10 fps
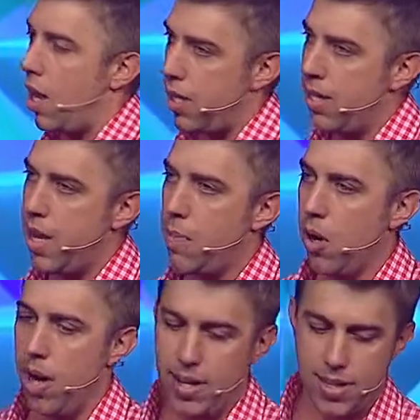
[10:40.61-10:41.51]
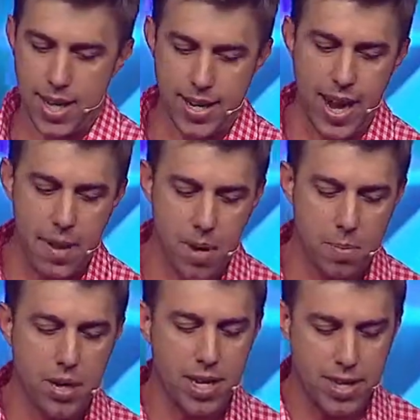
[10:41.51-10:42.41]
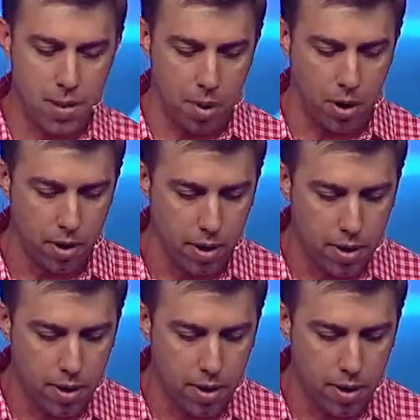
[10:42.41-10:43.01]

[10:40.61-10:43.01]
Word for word: a condemner and said, Name him condemner.